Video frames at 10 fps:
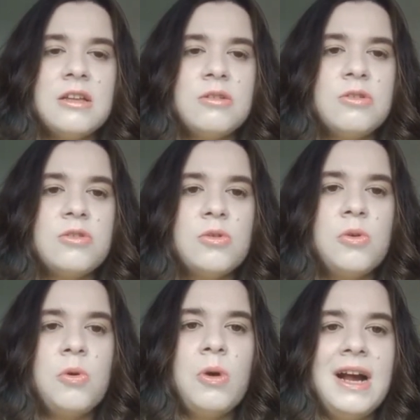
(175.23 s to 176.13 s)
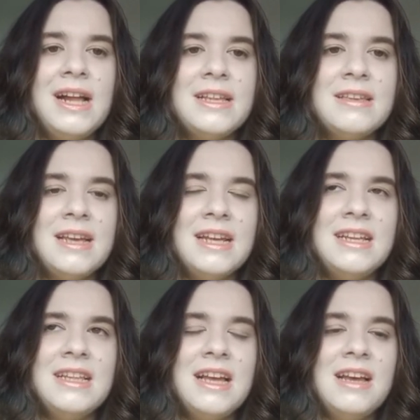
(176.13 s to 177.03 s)
So I
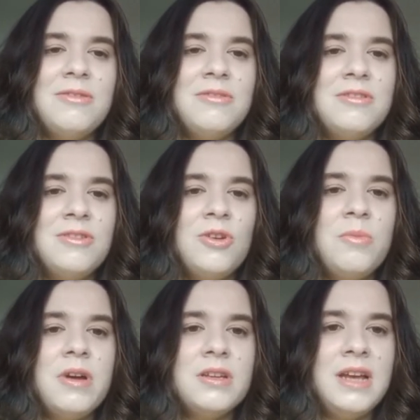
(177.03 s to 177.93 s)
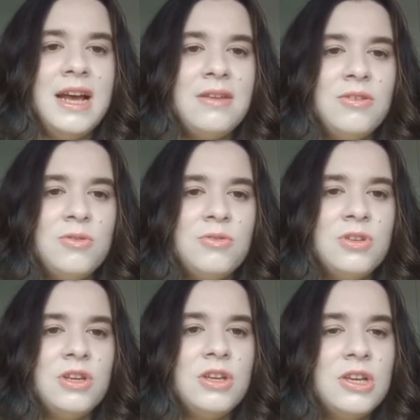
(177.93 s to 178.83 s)
decided that it was too much hassle
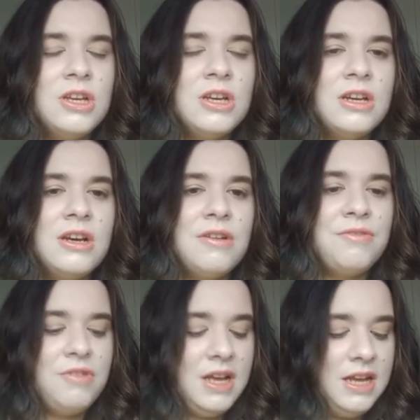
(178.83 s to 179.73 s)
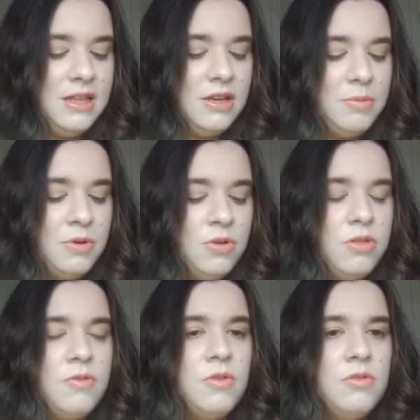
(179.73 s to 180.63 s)
to fly there
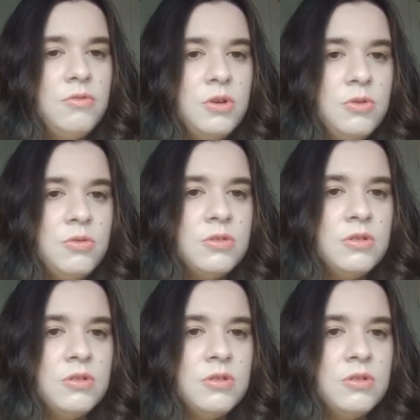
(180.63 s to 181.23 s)
because of all the rules